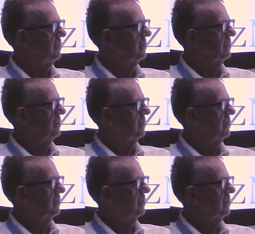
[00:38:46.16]

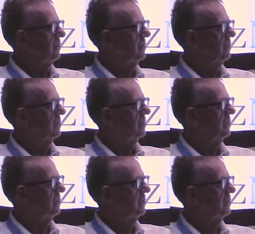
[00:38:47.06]

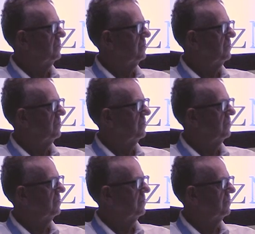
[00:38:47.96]

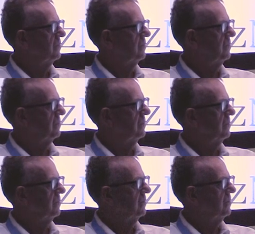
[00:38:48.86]
[no speech]